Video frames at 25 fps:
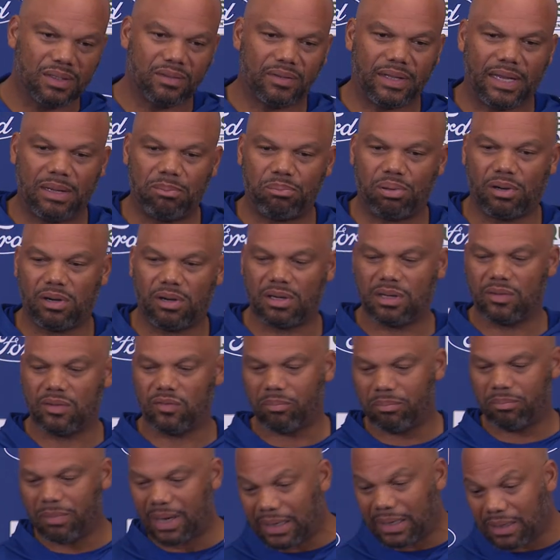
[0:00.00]
that part of
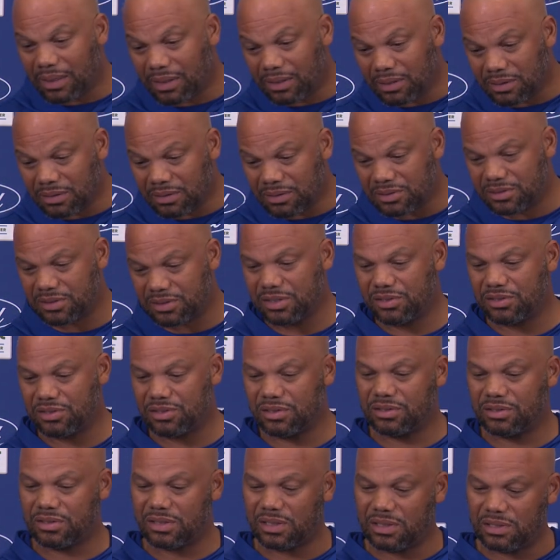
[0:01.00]
him making good
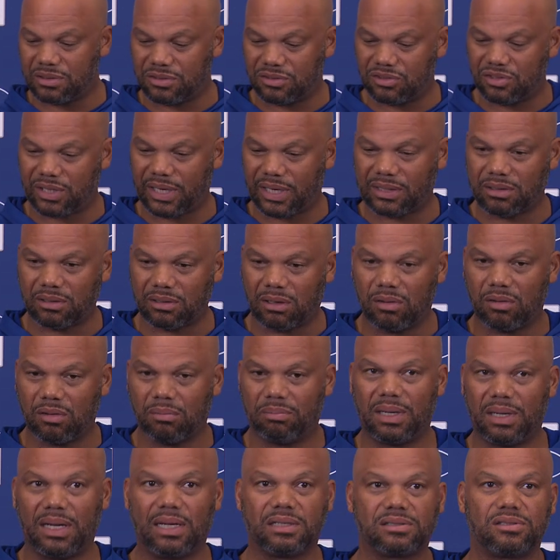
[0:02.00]
decisions, he's checked all the
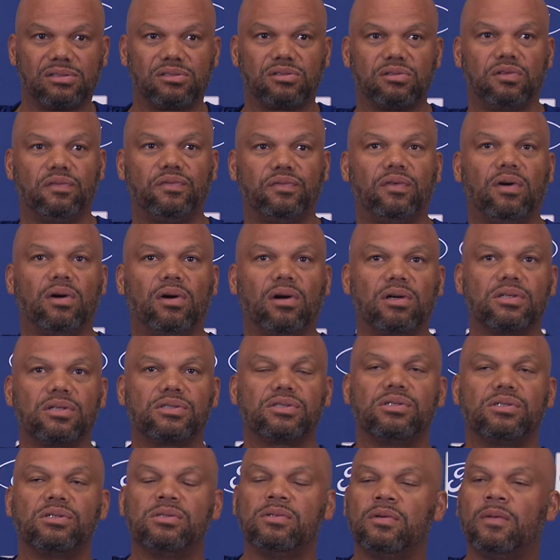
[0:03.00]
boxes so far.
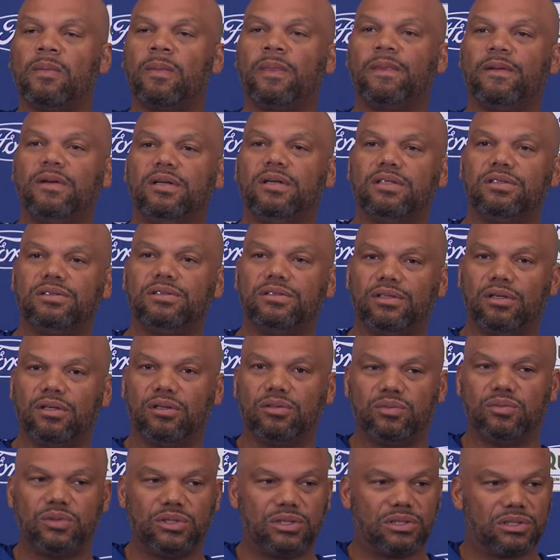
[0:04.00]
So, you know,
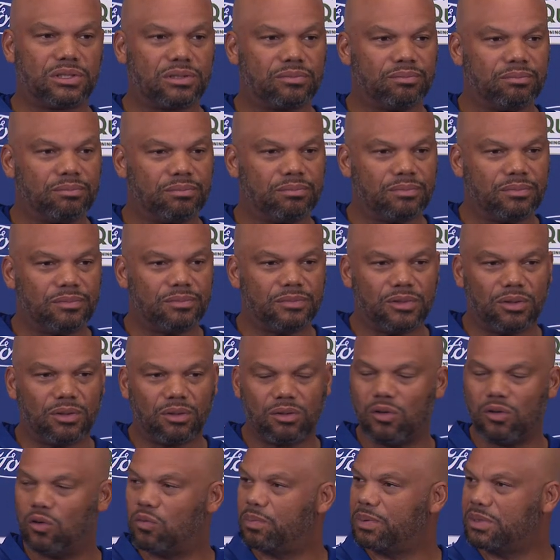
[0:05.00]
you just, you know,
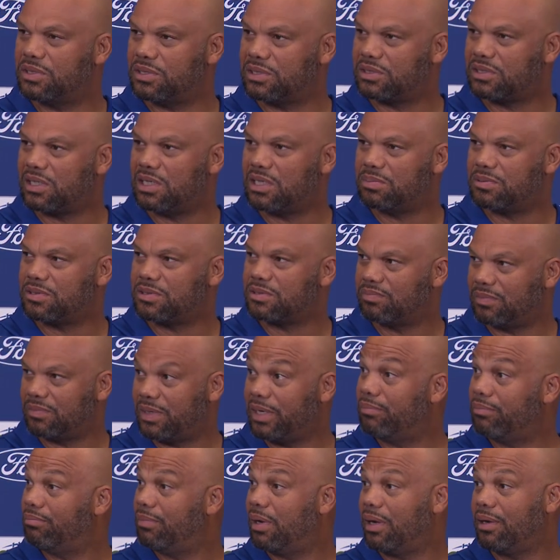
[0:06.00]
hope he just keeps
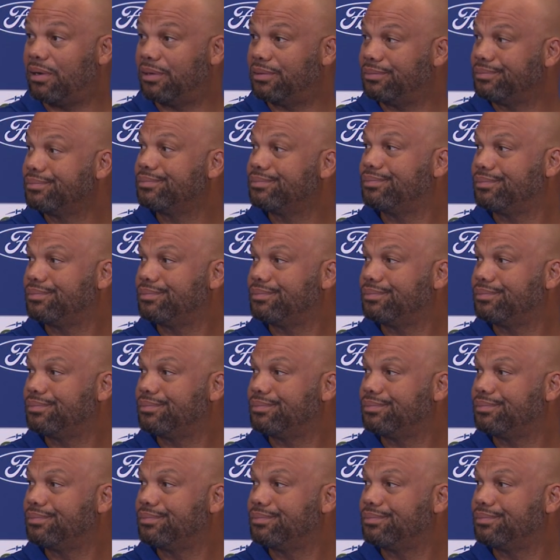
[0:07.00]
getting better.